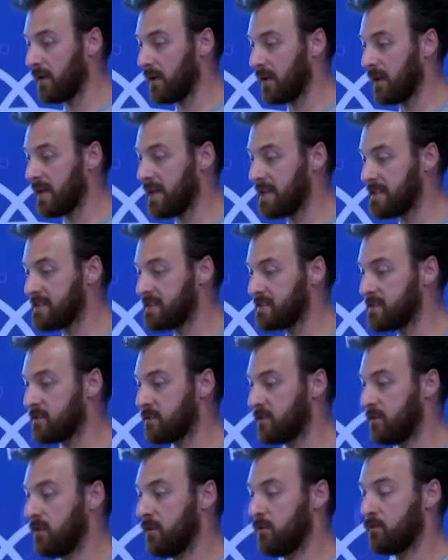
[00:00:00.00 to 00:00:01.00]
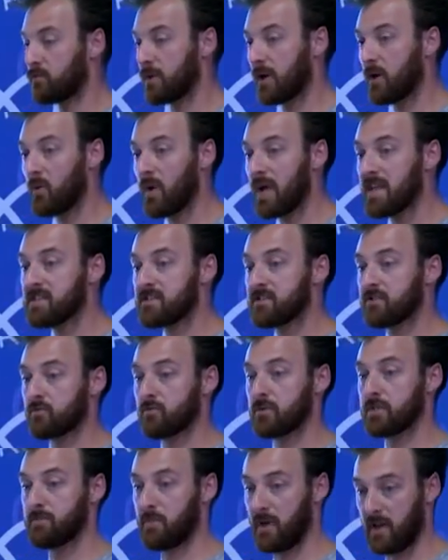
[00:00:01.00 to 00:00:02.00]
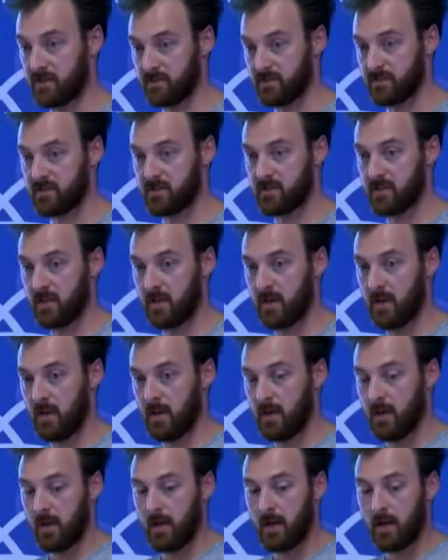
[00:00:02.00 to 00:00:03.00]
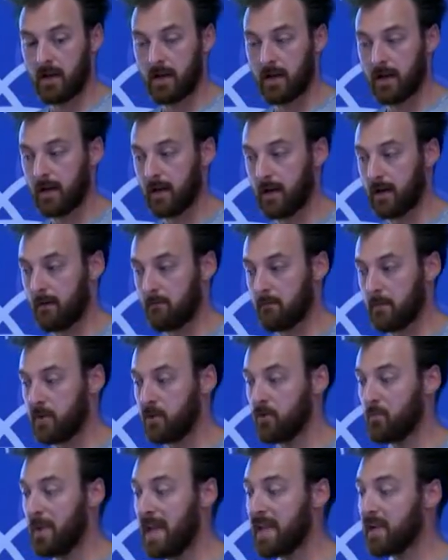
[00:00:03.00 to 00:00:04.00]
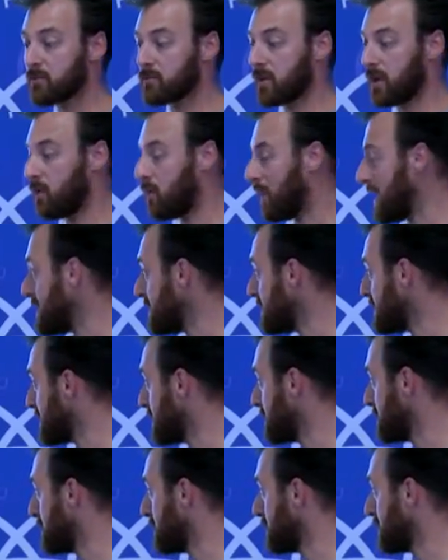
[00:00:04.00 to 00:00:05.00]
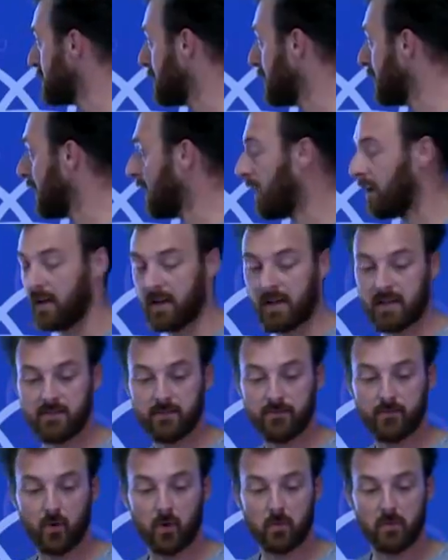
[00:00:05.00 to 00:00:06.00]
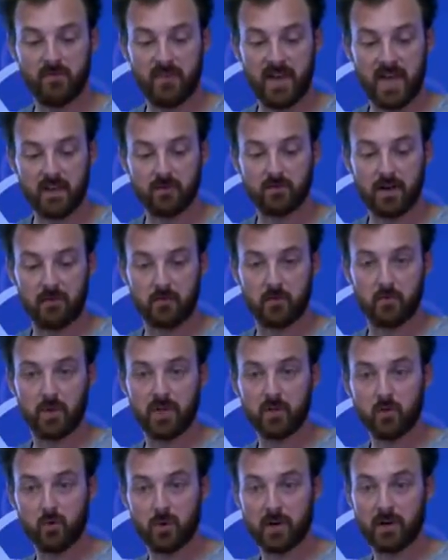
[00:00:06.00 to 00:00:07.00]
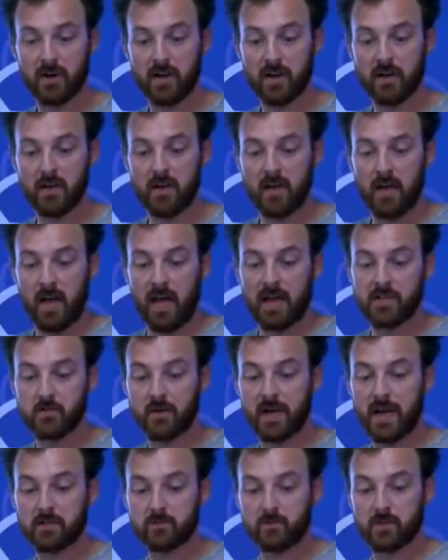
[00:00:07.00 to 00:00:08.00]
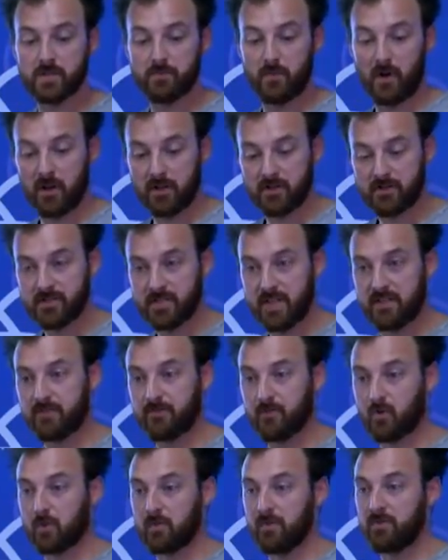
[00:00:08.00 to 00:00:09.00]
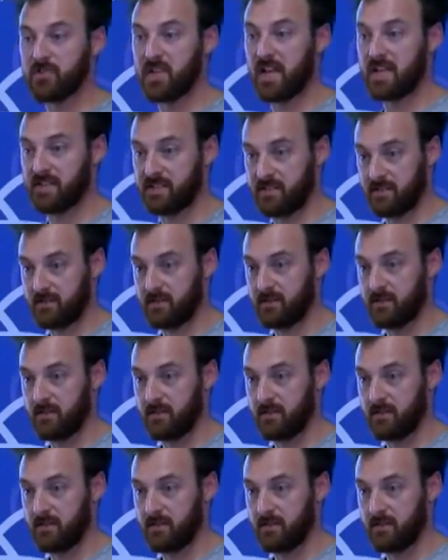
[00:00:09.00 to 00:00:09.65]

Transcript: is request-response. You make a request in the form of a GraphQL query, and you get a response in the form of JSON.